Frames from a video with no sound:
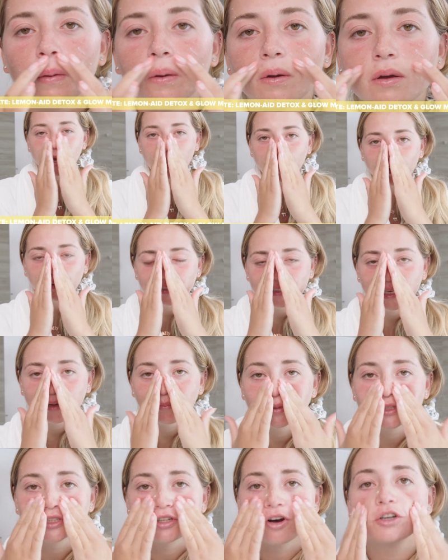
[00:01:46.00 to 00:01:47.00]
Now as
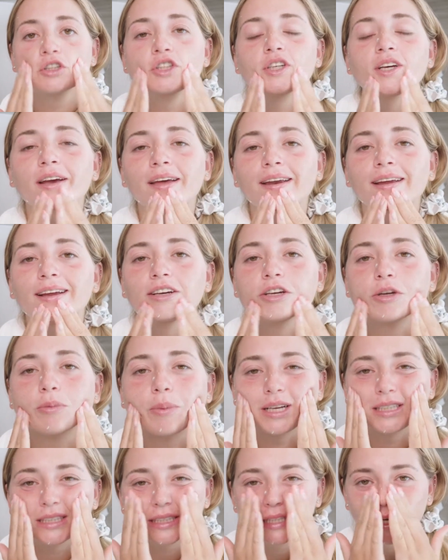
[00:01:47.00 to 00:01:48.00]
I'm massaging it into
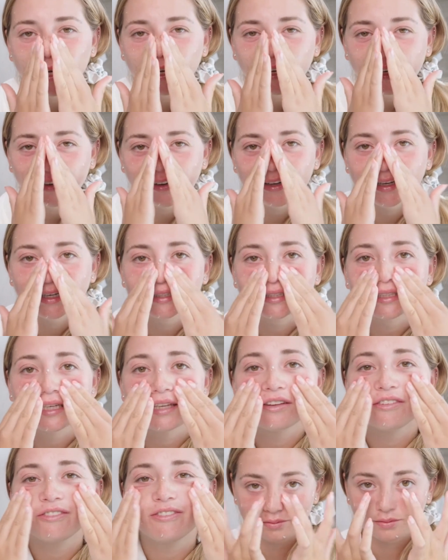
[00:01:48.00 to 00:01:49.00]
my skin, you're gonna see
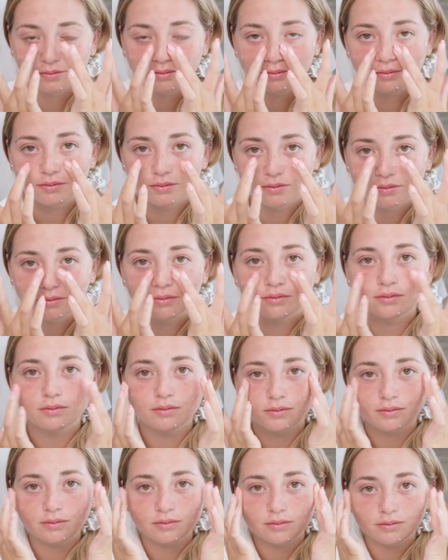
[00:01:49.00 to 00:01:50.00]
the vegan
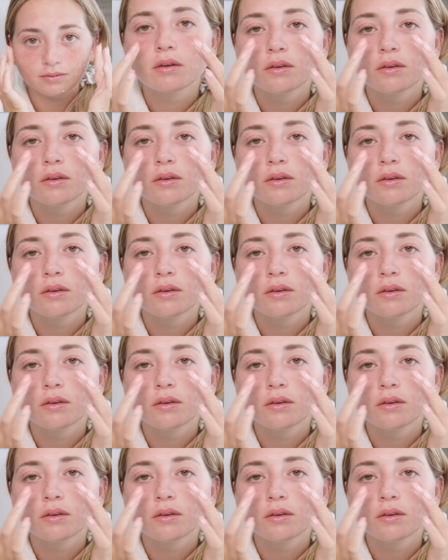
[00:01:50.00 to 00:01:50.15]
cellulose